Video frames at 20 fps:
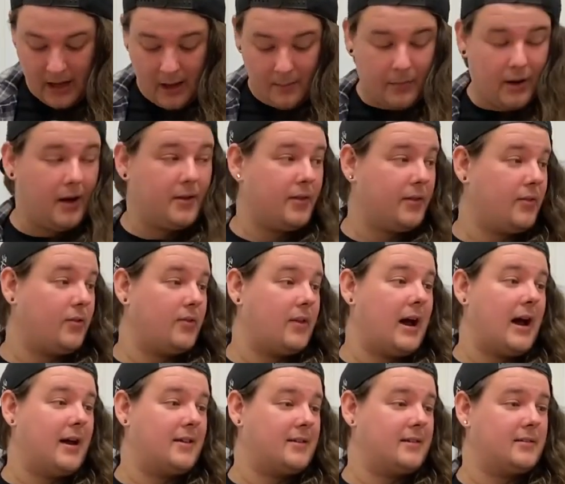But other than
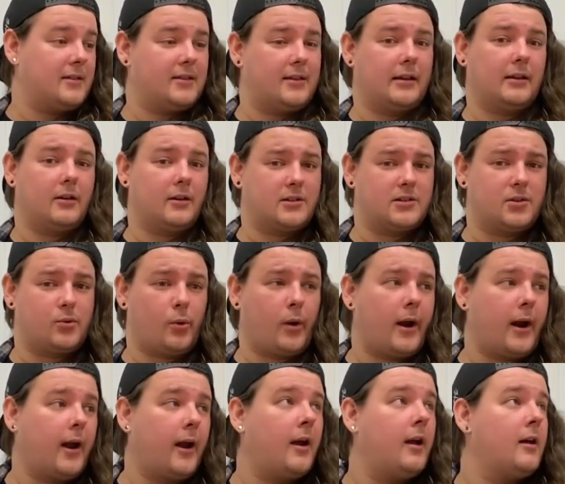that, I think the thing looks
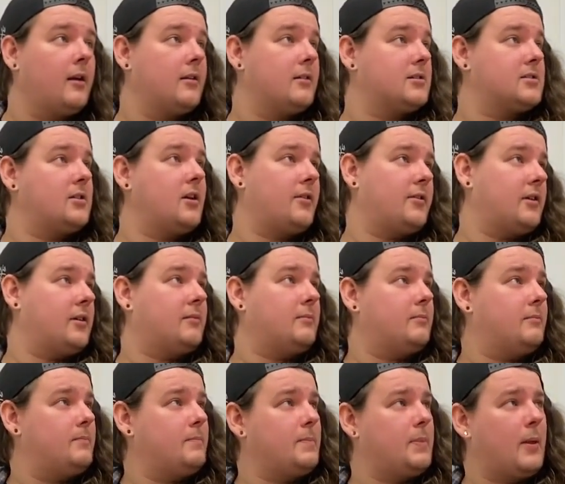great. There's nothing,
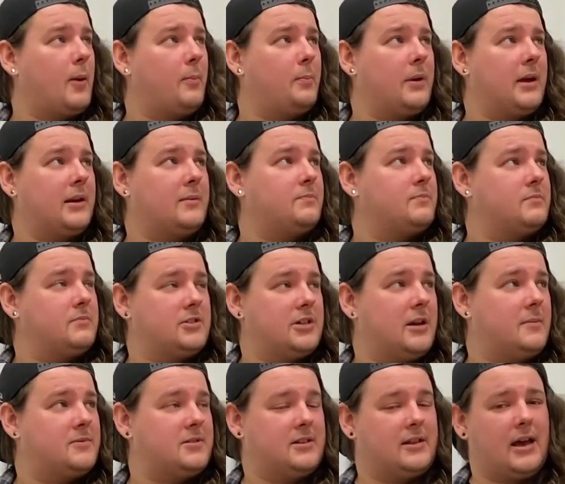no big
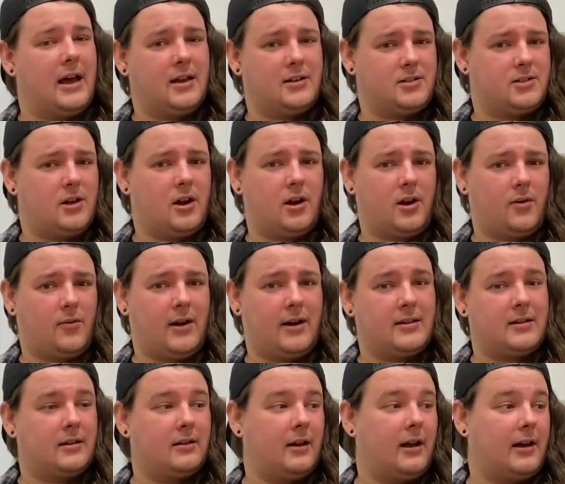chips in the headstock or
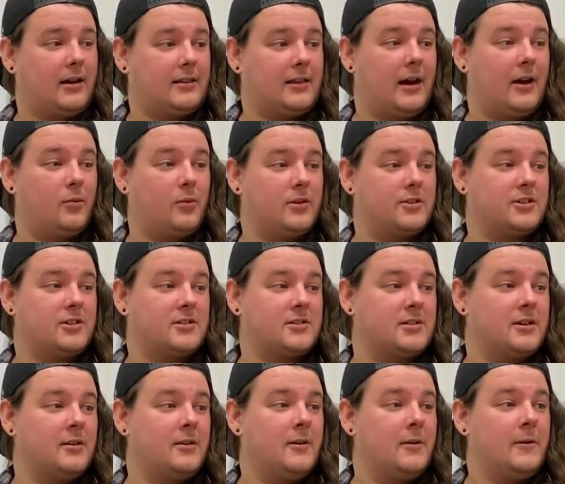anything like that, which is
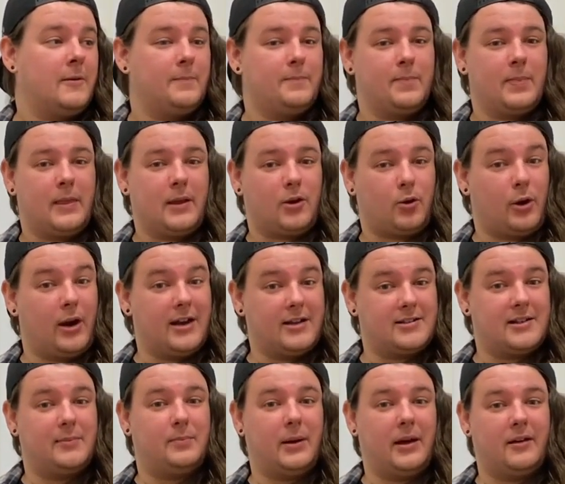
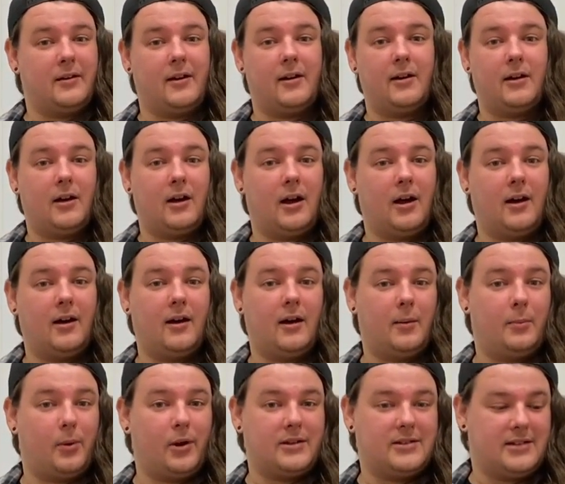crazy being a
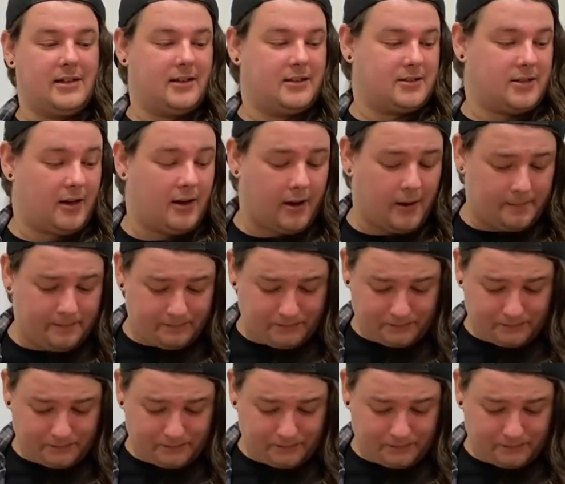pointy guitar.